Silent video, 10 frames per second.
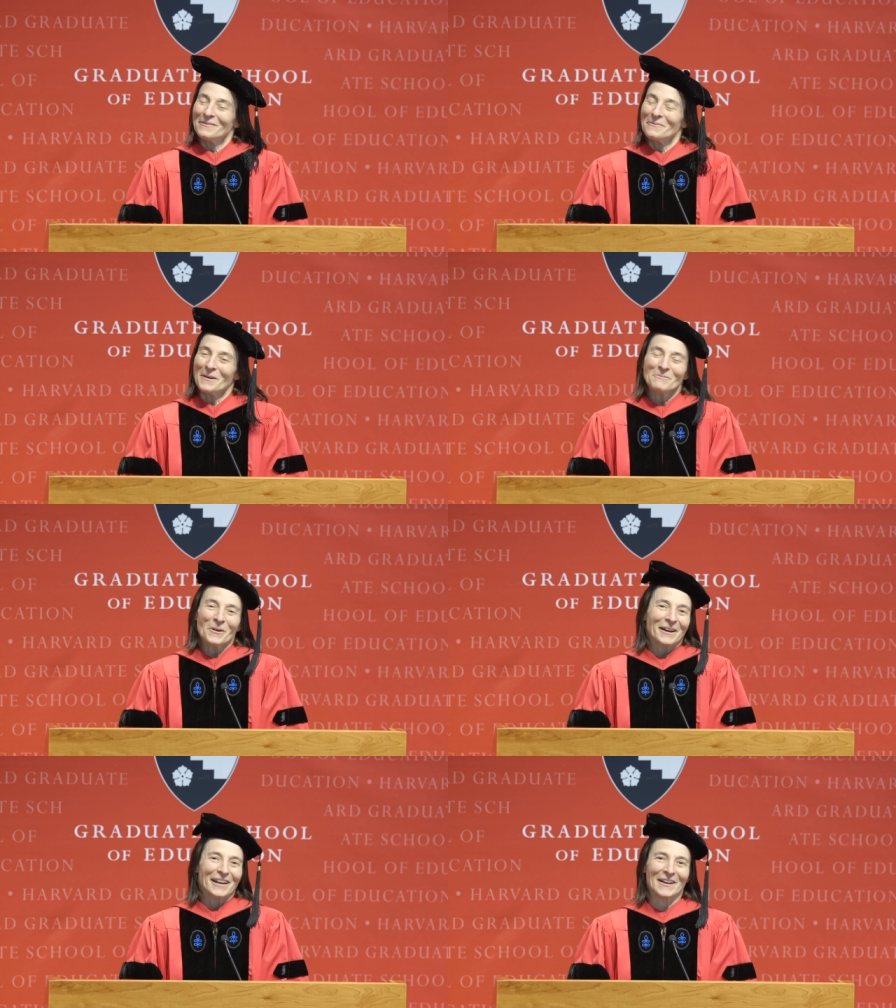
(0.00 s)
one
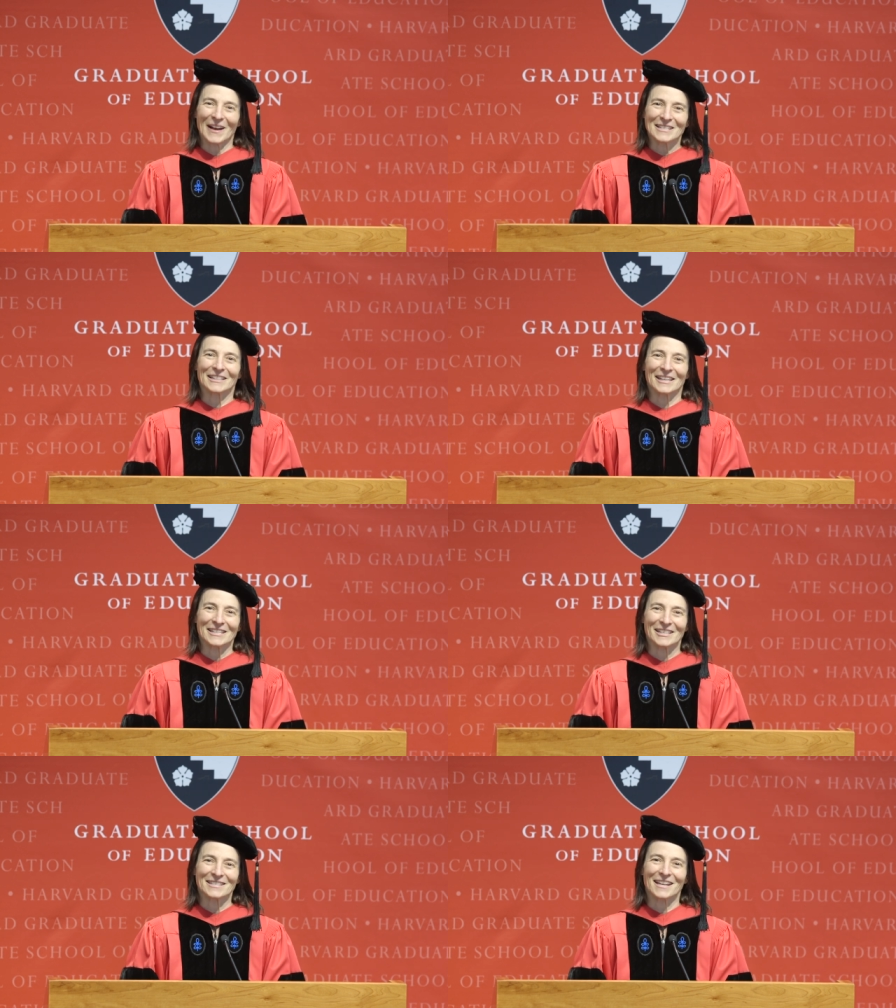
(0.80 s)
more
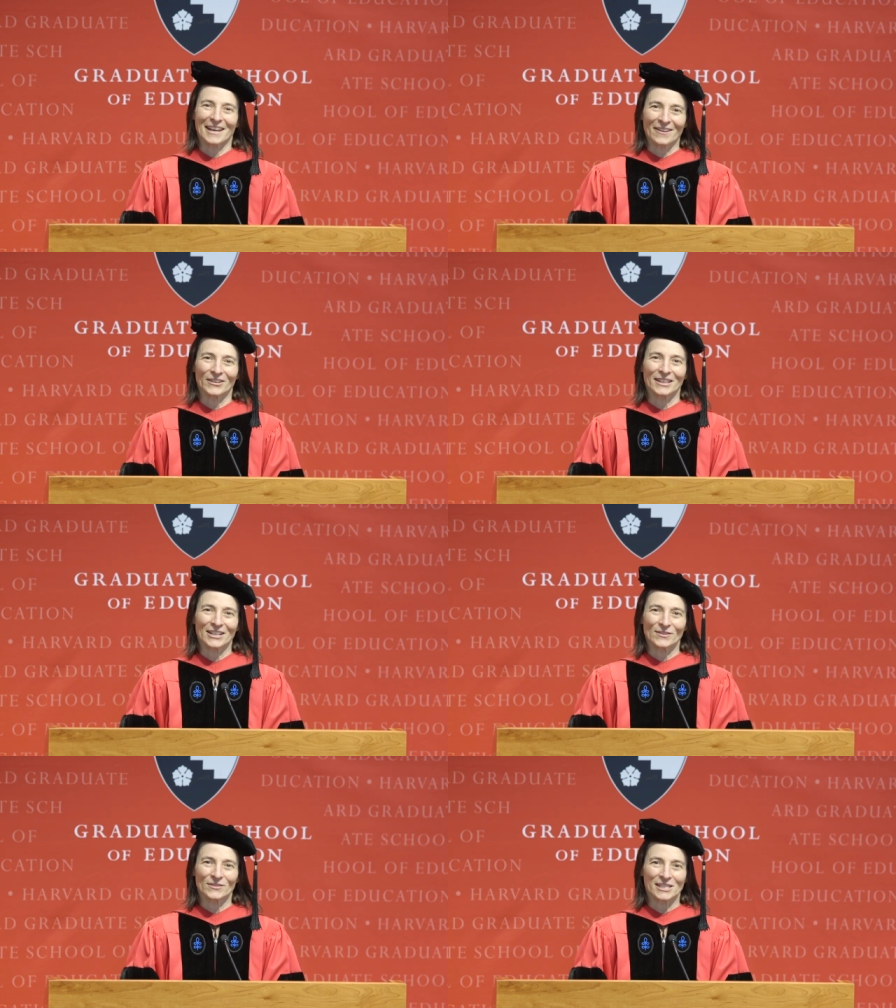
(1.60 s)
congratulations on
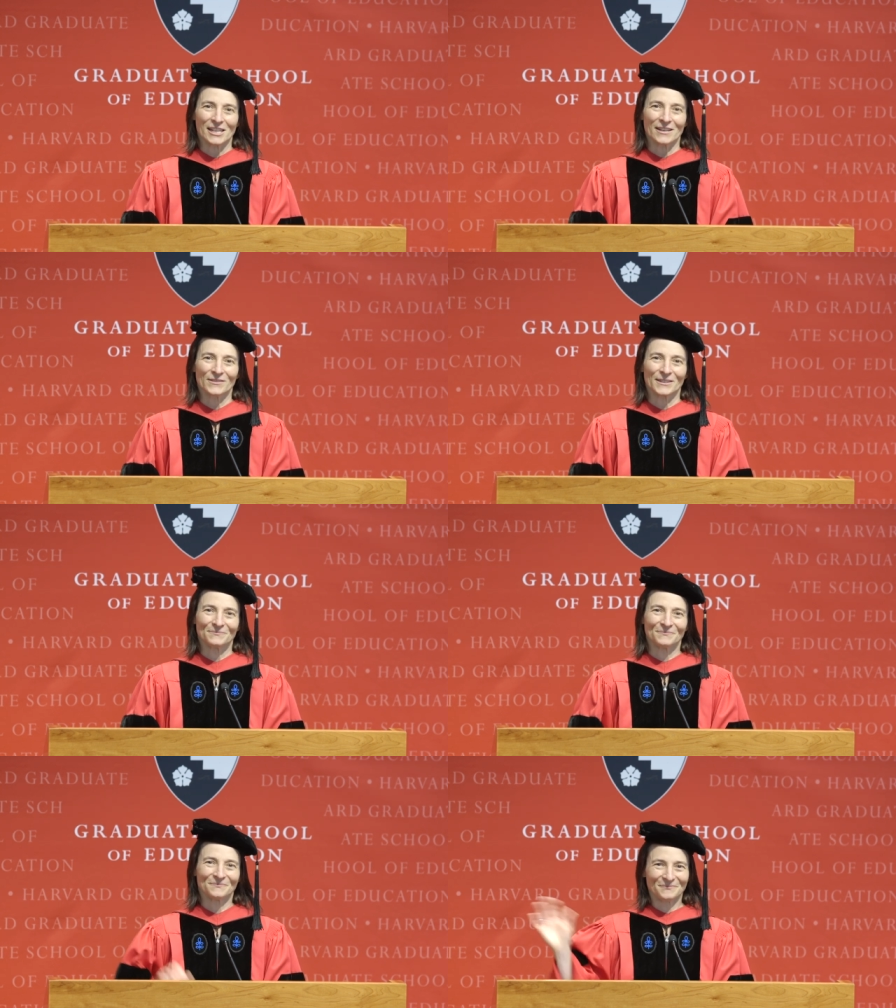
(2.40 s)
everything you've achieved.
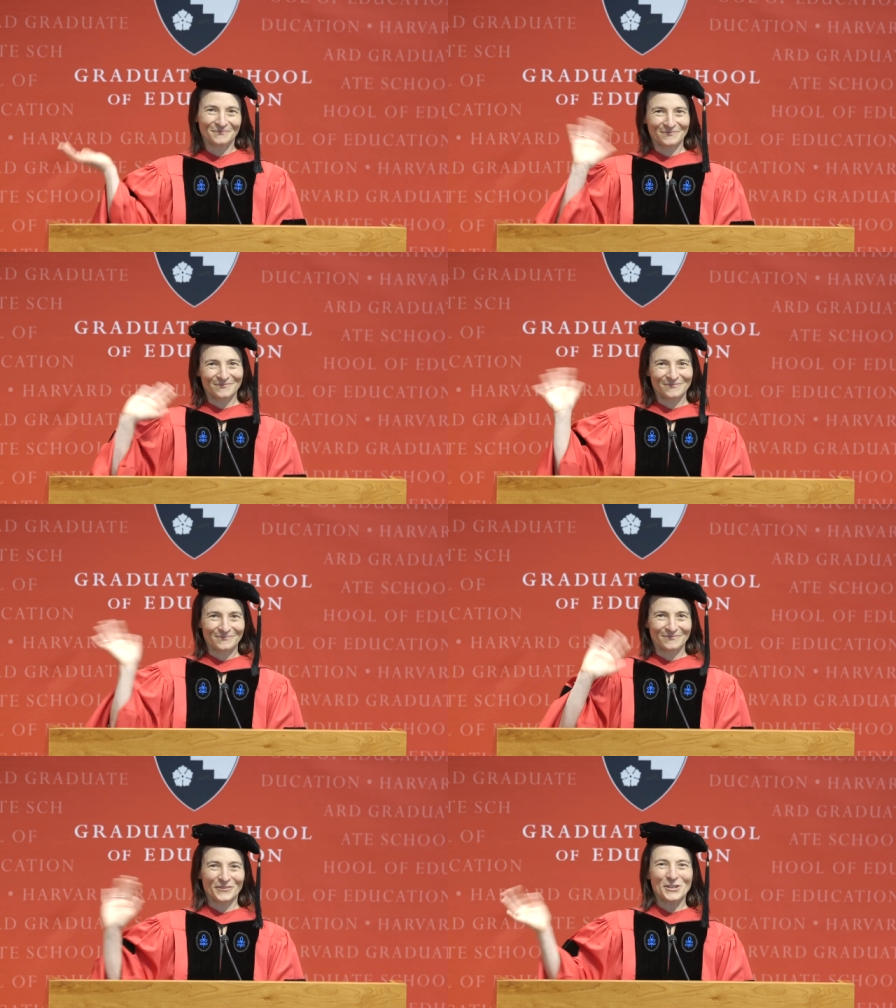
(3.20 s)

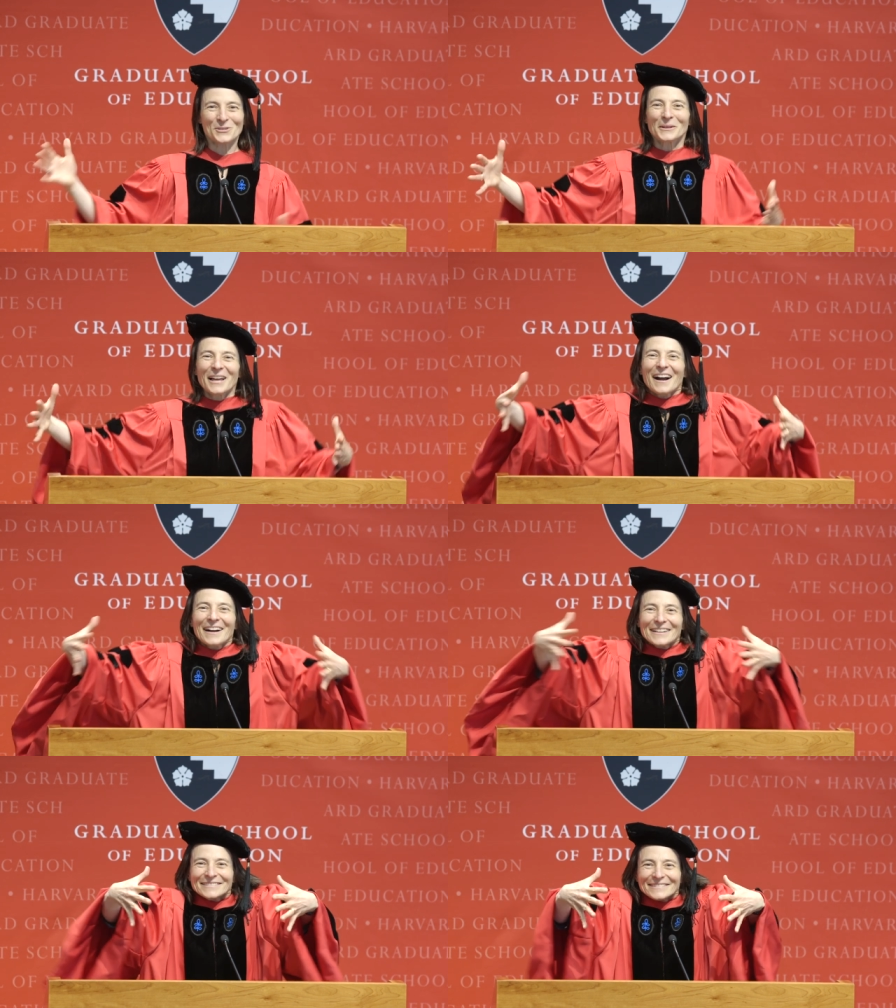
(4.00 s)
Virtual
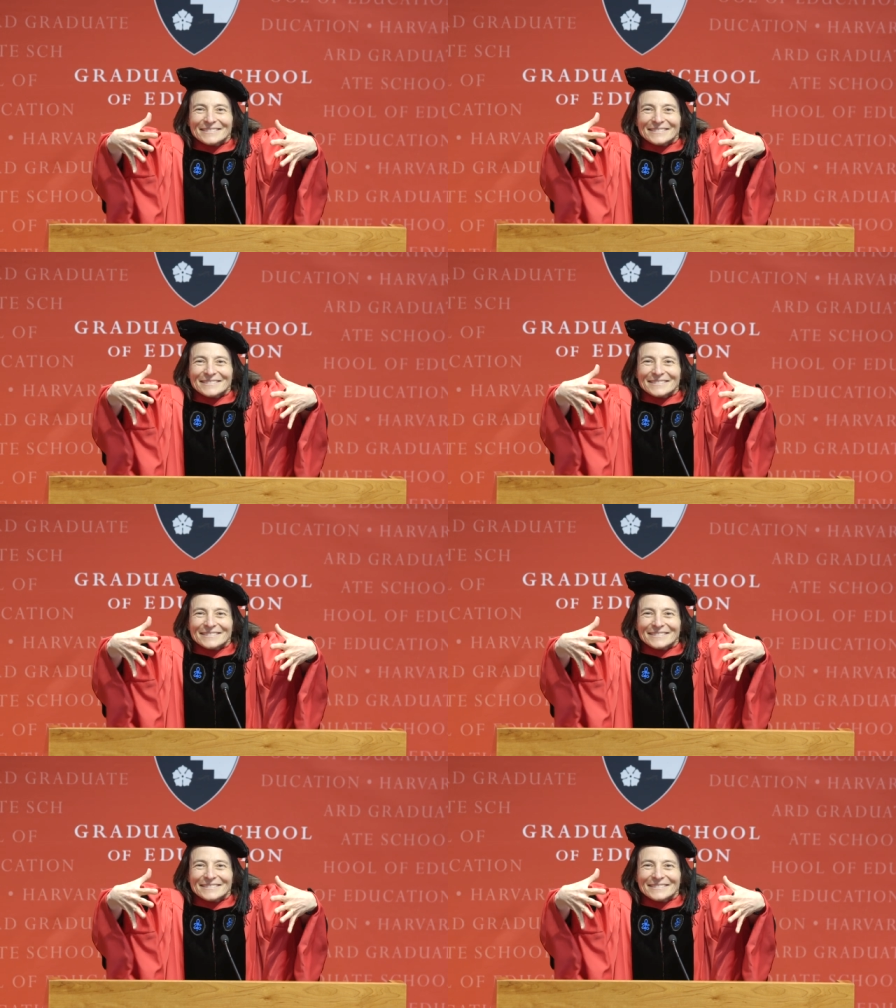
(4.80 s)
hug.